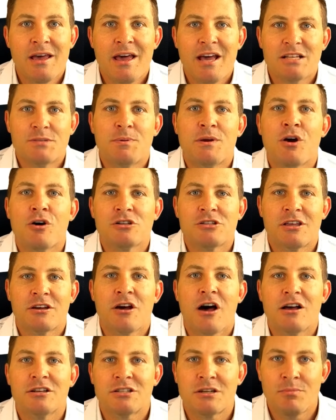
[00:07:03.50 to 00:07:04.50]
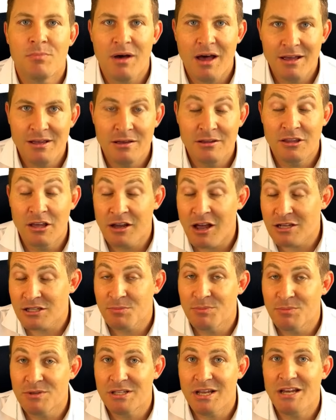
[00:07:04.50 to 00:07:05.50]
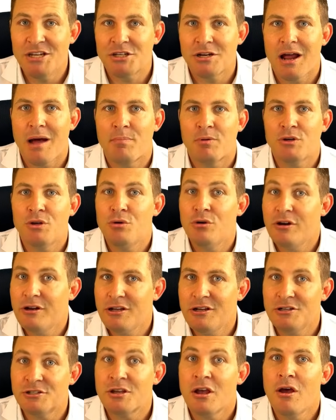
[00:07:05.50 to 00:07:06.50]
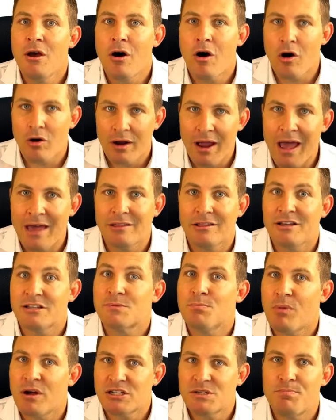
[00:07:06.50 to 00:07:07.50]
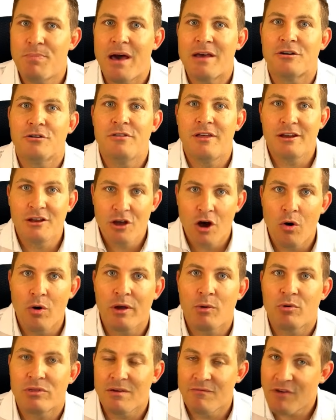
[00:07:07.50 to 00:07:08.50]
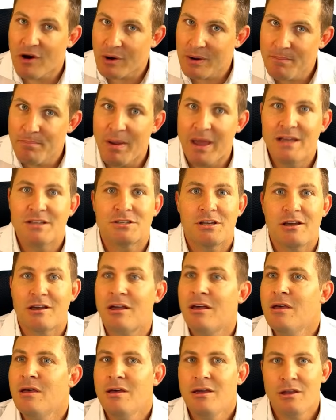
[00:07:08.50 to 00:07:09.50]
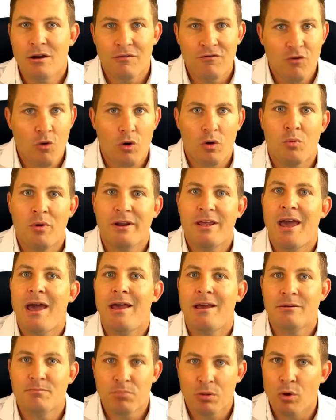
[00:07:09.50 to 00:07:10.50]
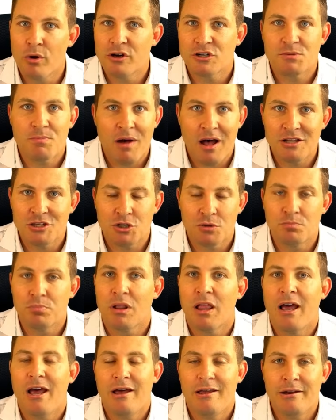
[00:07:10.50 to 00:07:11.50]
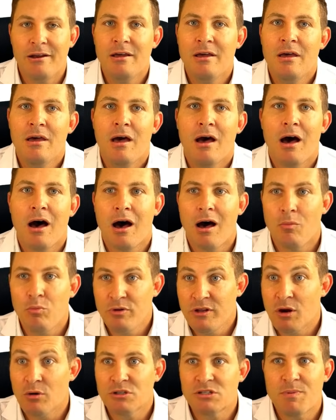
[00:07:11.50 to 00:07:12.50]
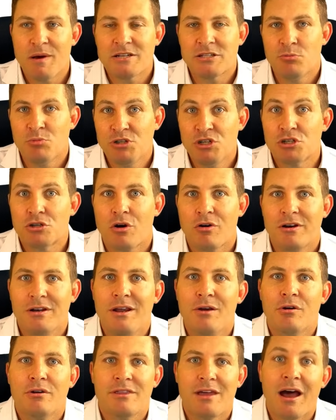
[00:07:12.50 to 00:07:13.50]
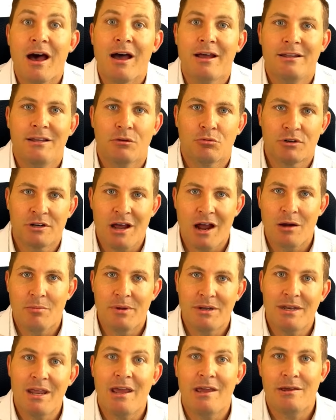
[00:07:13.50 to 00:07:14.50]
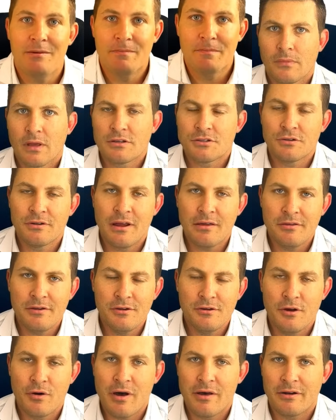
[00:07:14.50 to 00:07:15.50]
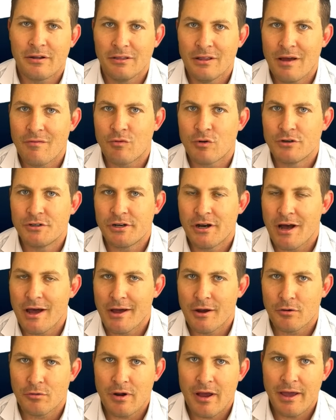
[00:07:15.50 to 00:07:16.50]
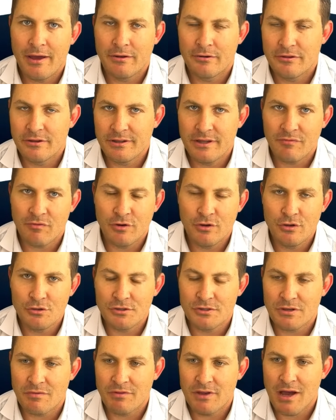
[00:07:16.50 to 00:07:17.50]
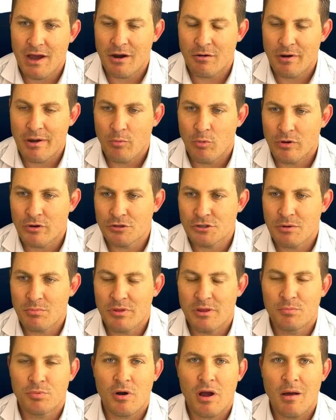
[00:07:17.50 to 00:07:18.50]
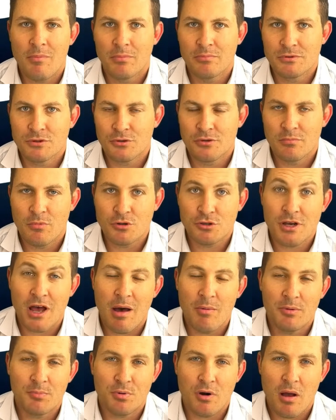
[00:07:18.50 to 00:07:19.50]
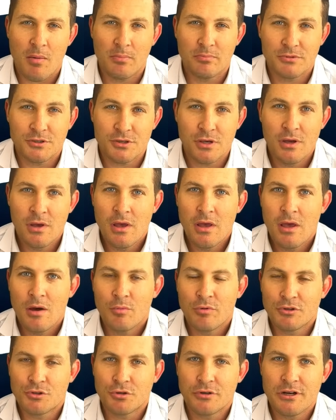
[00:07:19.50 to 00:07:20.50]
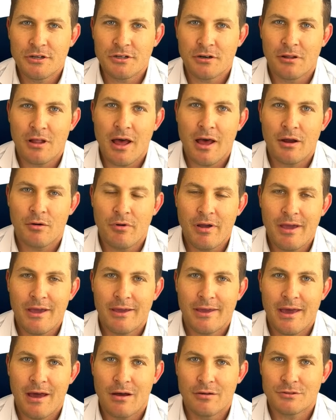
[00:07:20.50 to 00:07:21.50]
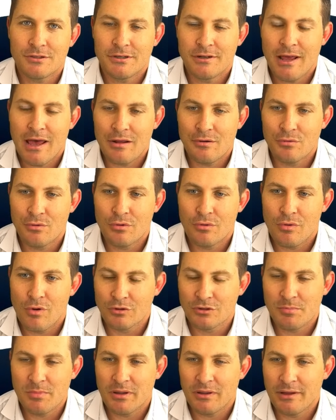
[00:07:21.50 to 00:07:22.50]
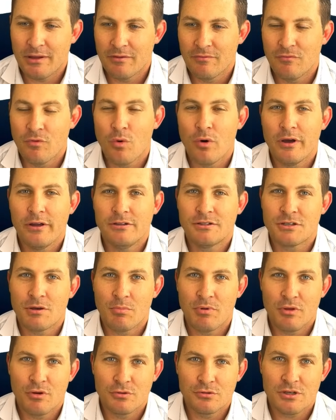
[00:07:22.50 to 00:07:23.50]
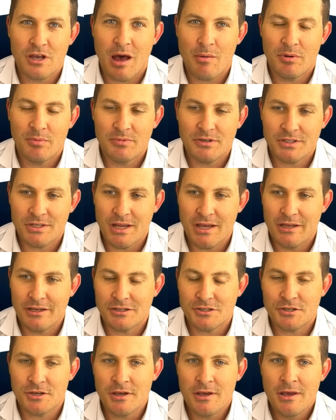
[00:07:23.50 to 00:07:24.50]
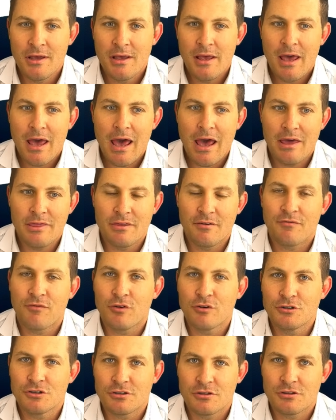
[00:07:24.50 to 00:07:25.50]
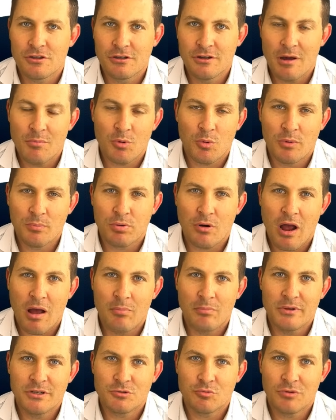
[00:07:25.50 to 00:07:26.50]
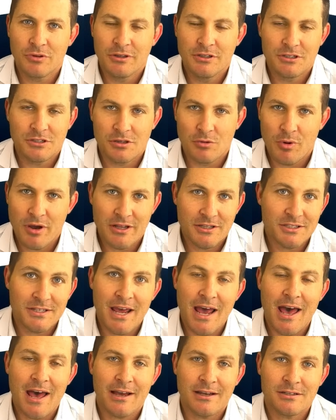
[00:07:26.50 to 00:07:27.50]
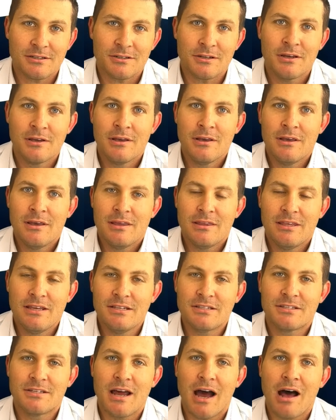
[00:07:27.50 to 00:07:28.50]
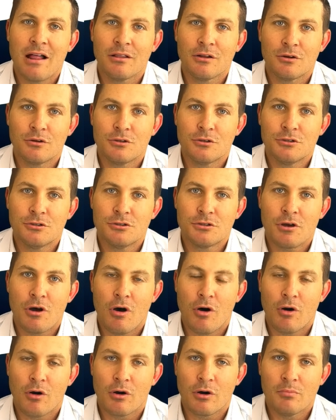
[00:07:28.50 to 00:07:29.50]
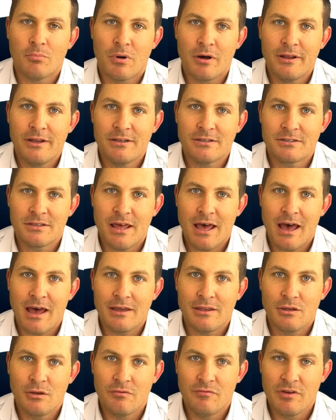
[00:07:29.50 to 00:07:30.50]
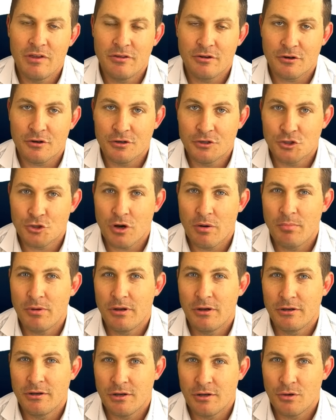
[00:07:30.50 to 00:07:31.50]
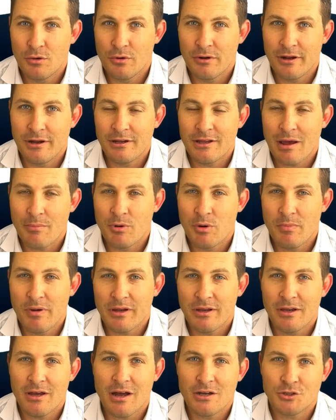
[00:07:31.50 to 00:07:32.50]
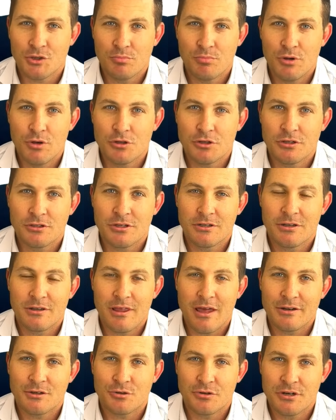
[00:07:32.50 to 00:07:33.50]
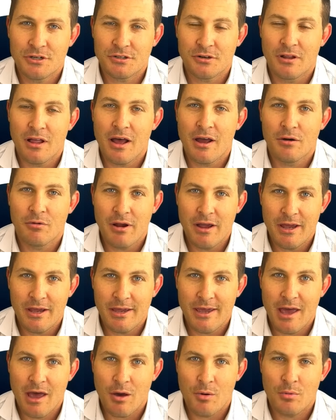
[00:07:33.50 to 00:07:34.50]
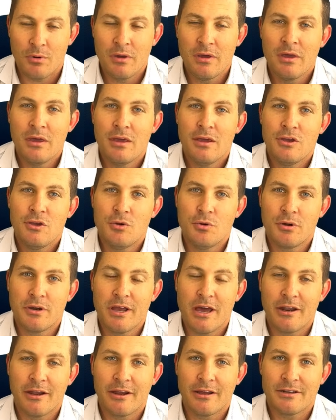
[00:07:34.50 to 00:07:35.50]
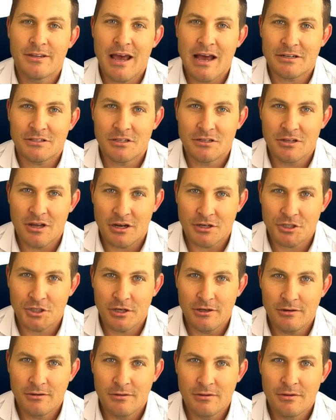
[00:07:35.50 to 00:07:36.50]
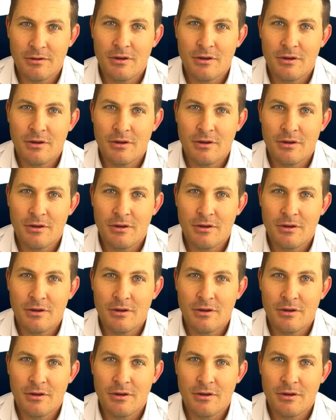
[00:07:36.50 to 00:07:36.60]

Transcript: is because the customization opportunities are endless, much better than going with a very basic, 401k employer sponsored plan, especially when you start nearing the ideal retirement date. So now that you know how to leverage an IRA and the different uses of the IRA, what are some of the problems or the most common problems with traditional IRA accounts and how to ultimately avoid some of those common mistakes? And the number one problem is really just the way it's taxed. These dollars are monies that you've either contributed to, and anytime you're making contributions into that traditional IRA account, you're getting a tax deduction.